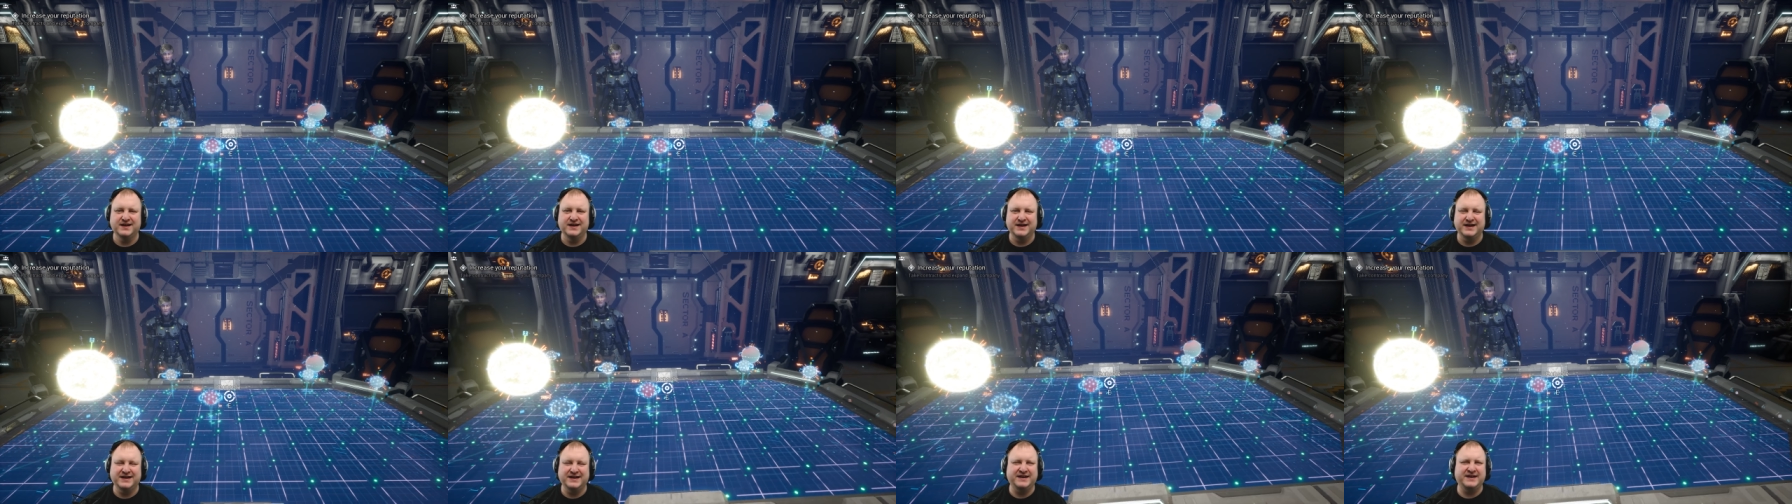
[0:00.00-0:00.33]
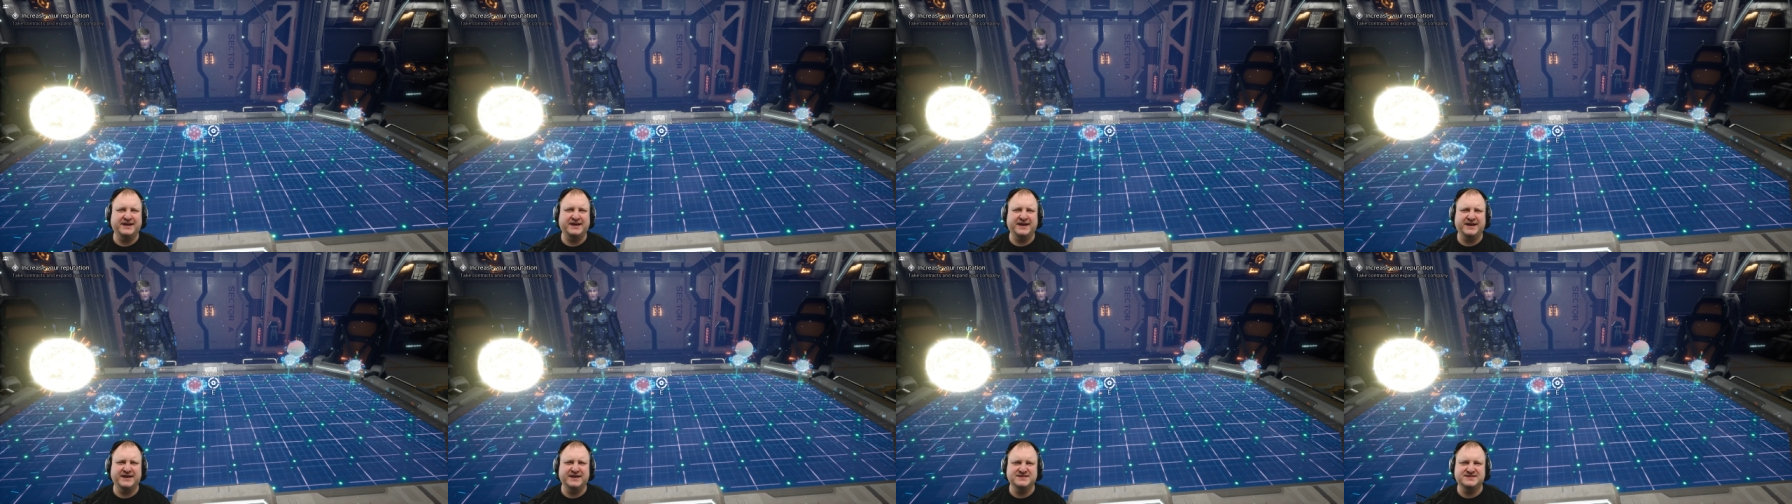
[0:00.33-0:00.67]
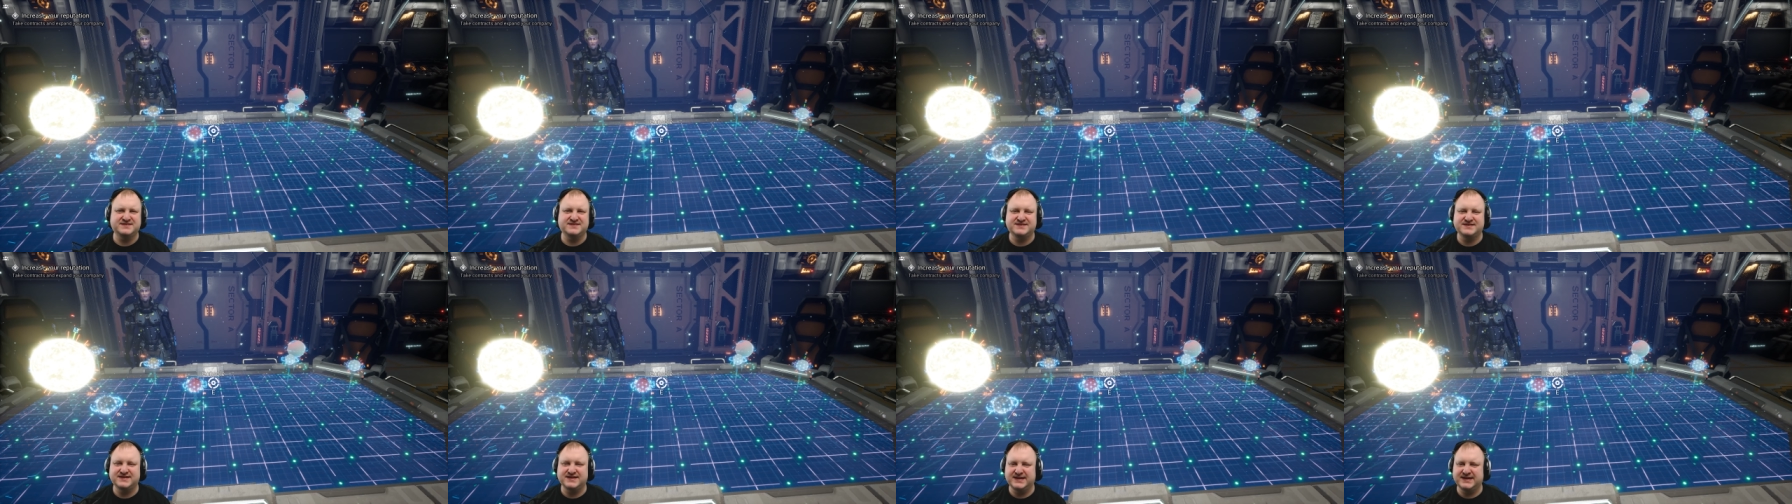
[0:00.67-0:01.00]
In any
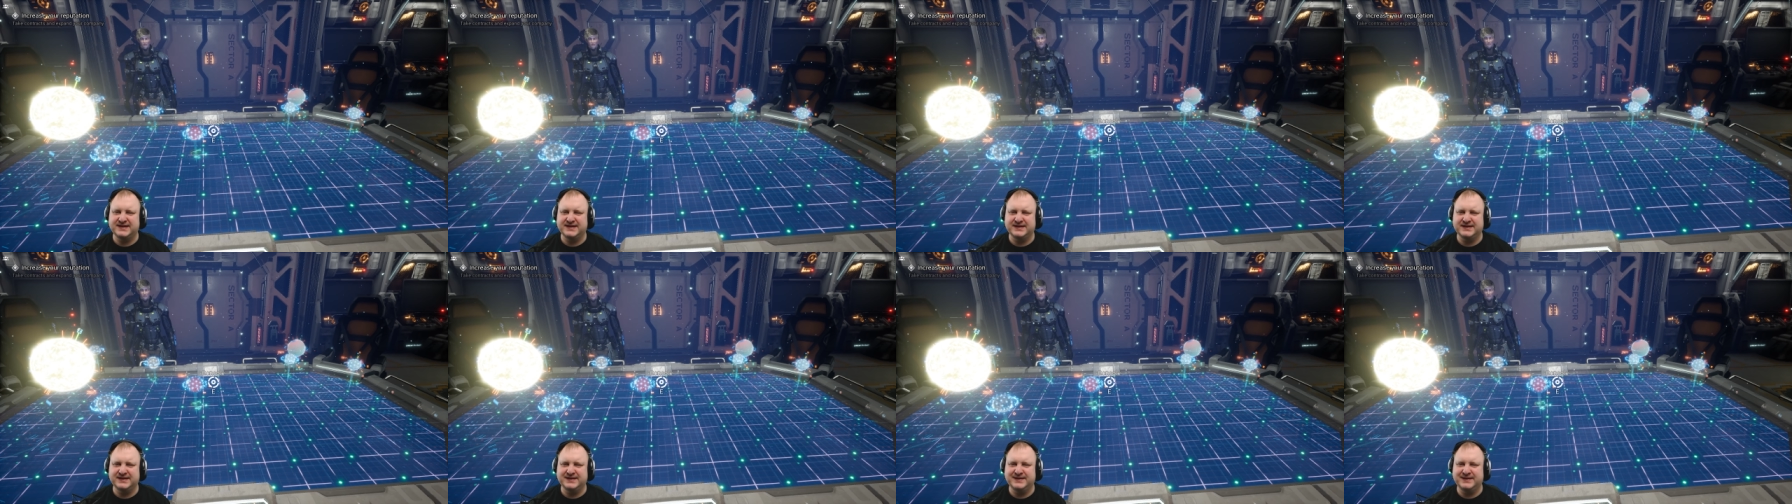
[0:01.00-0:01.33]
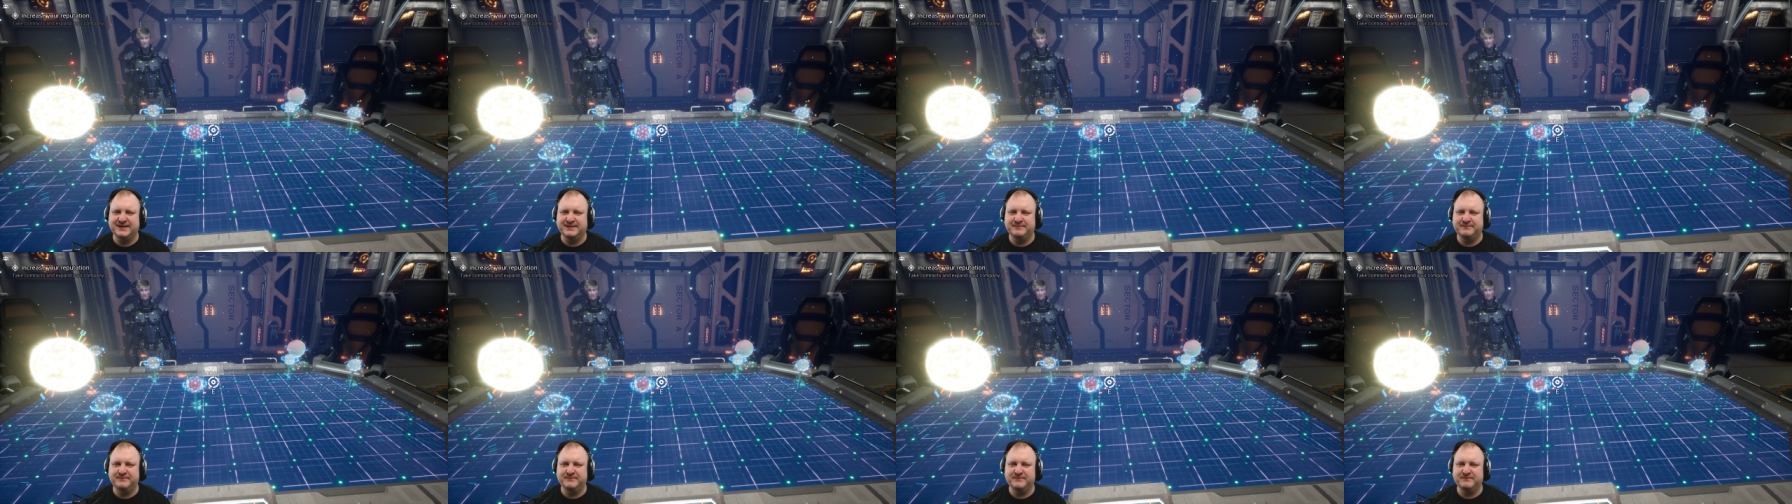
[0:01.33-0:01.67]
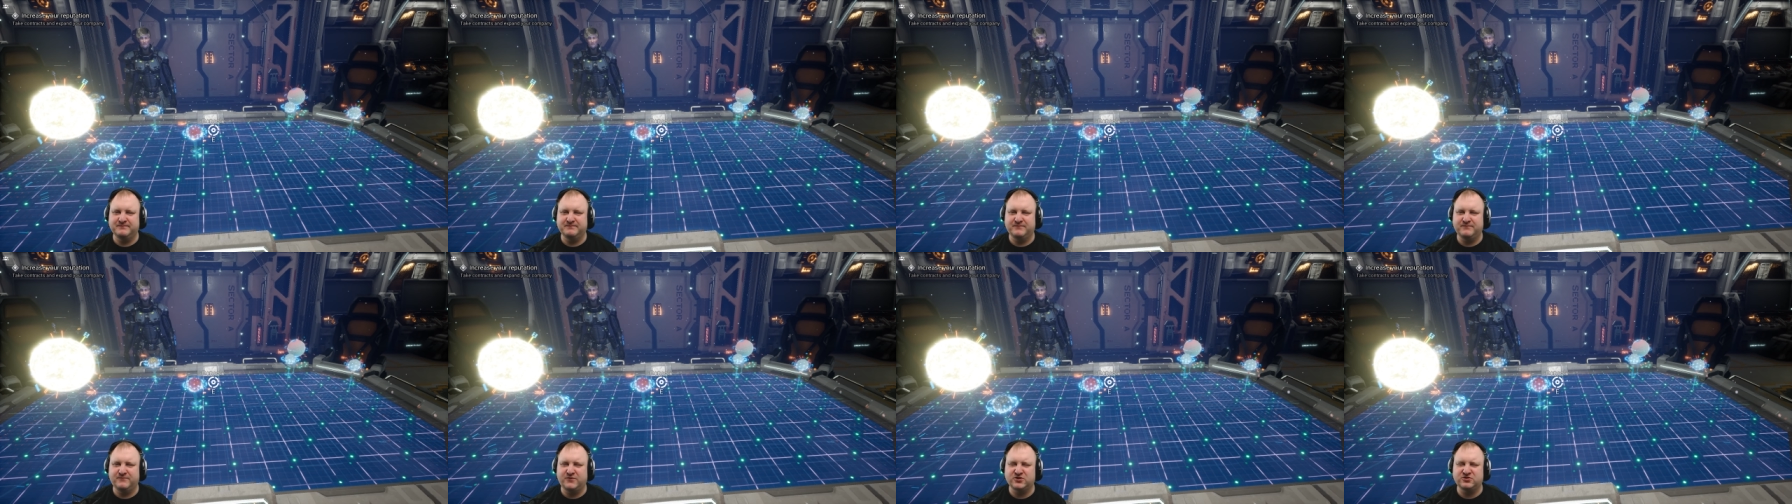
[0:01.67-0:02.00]
case,
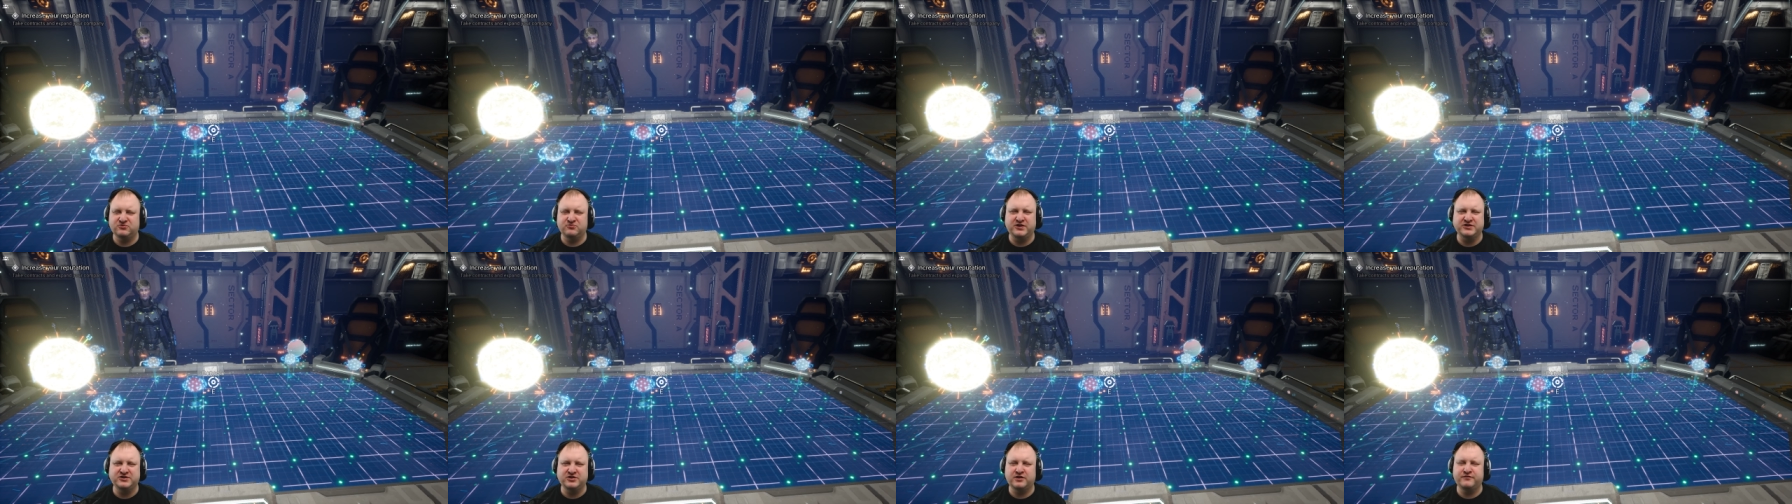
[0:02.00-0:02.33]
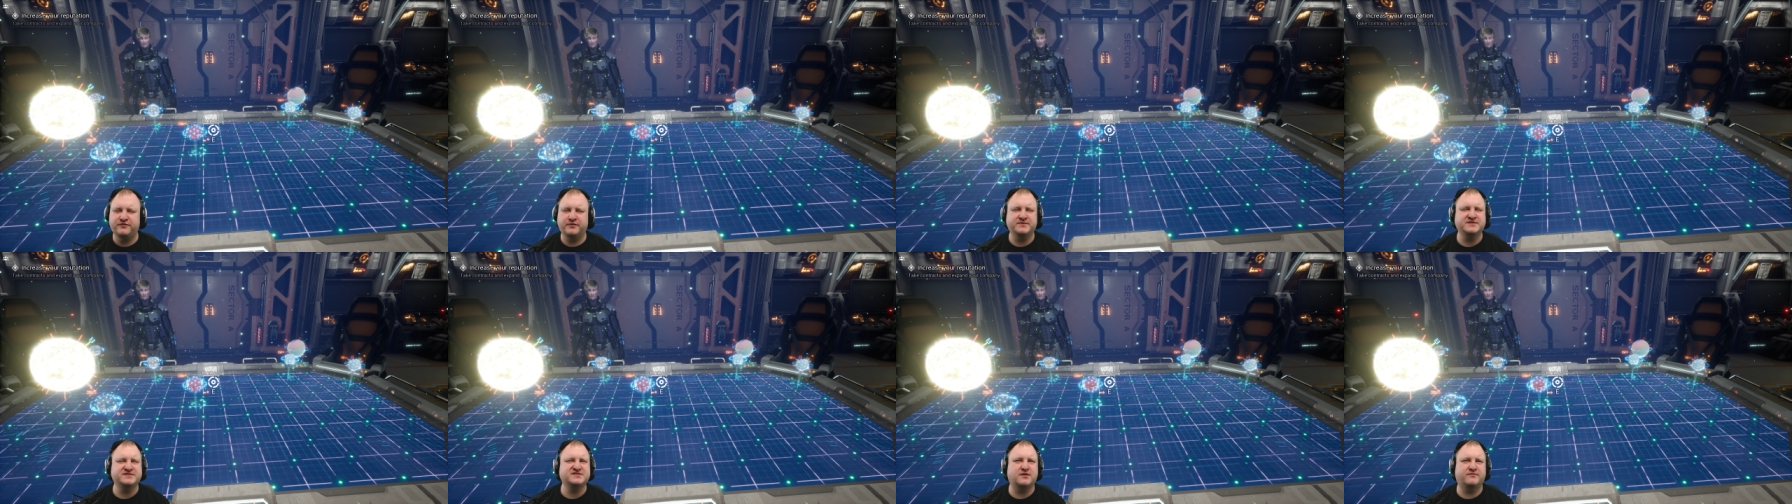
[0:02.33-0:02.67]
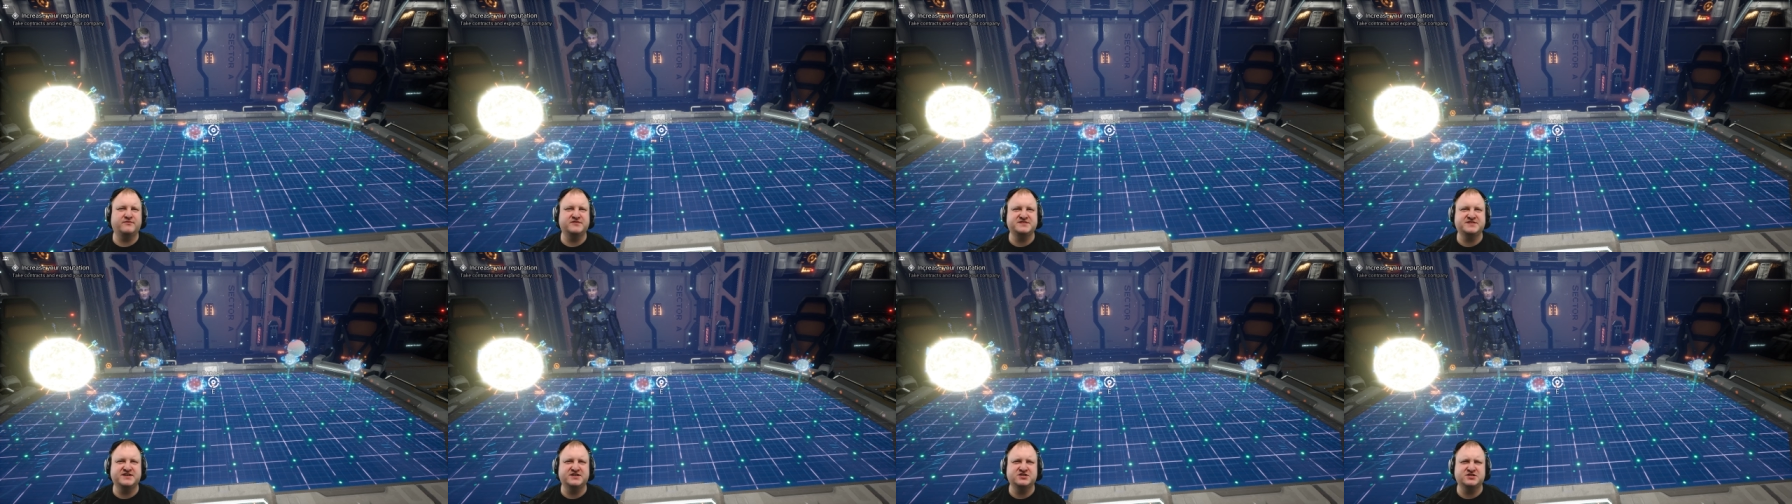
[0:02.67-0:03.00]
um, what do I take from this
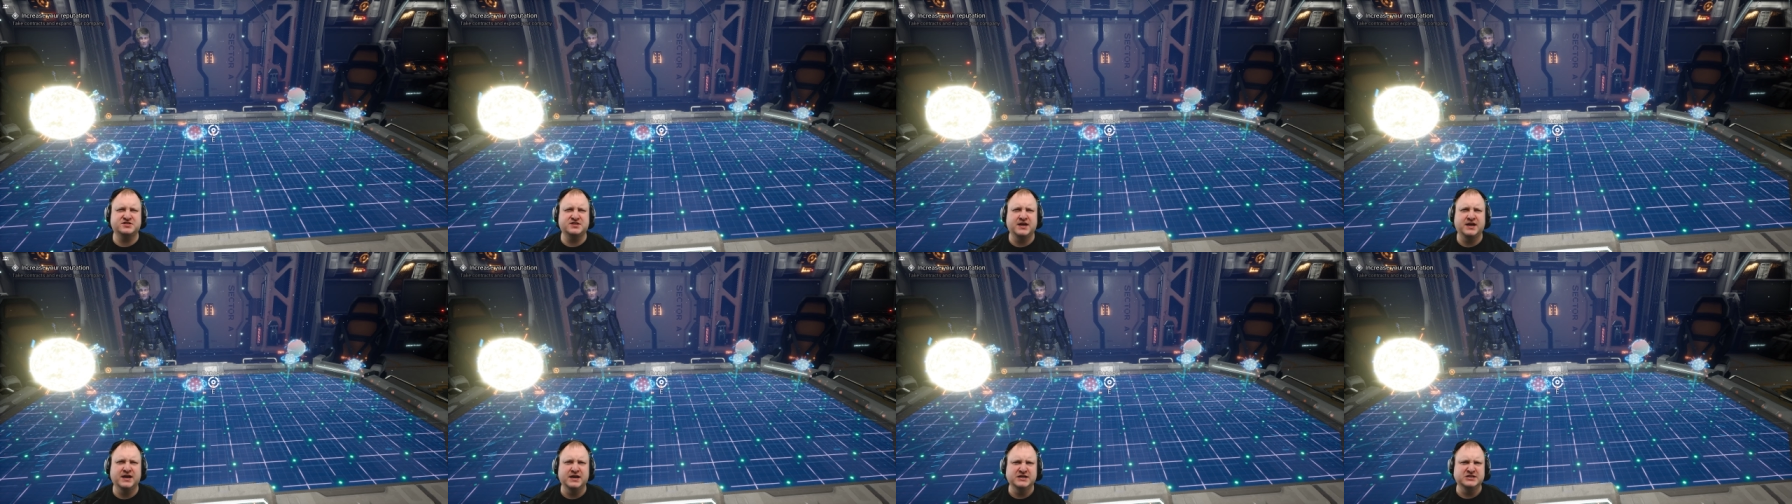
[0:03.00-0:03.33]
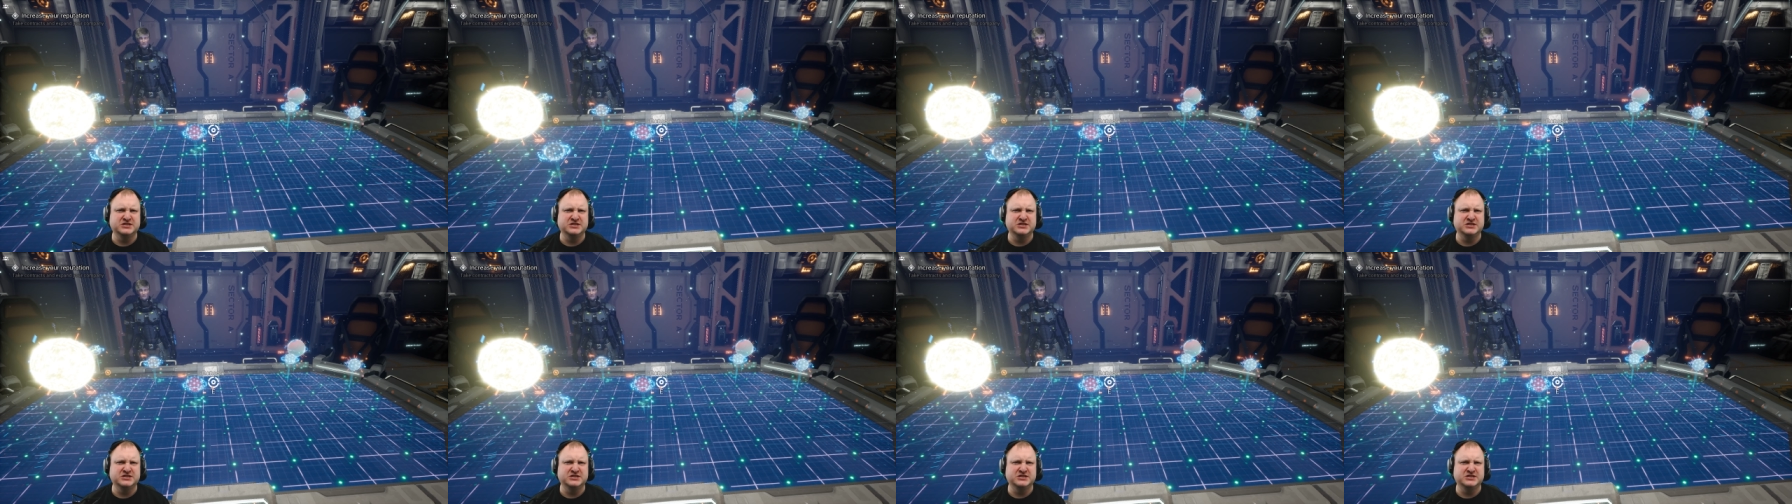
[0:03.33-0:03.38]
conversation?